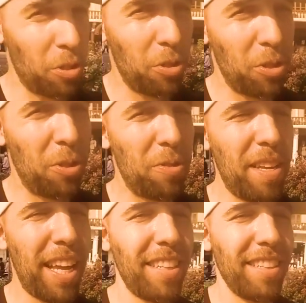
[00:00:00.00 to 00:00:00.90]
to do it
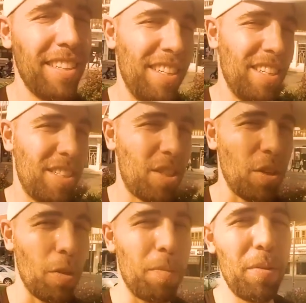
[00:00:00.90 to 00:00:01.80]
today so
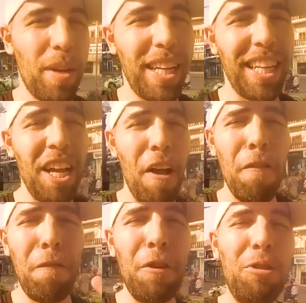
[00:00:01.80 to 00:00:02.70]
you'll be ready
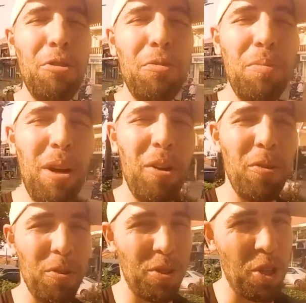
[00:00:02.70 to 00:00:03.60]
for
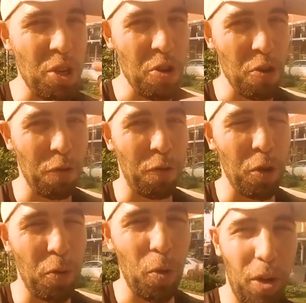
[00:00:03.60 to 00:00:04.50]
tomorrow's new
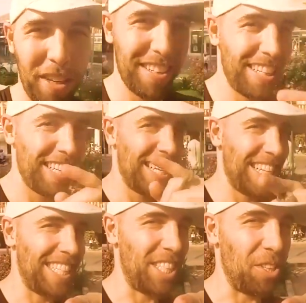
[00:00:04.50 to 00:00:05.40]
footwork.
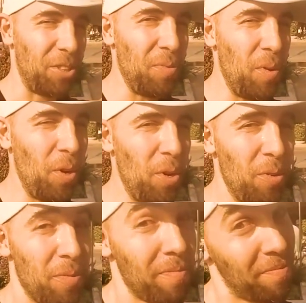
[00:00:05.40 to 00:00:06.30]
See you tomorrow.